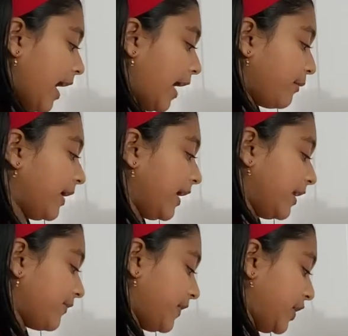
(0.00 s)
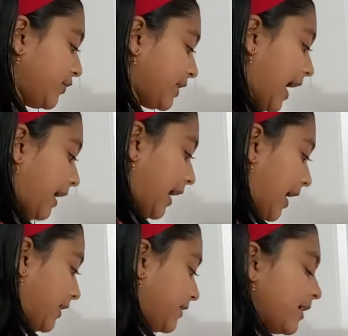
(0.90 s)
And we can even use that
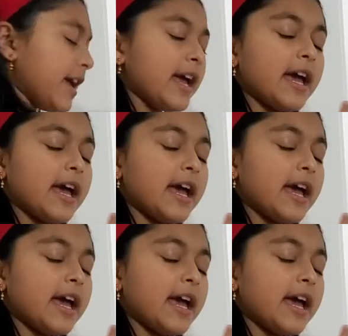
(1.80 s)
as,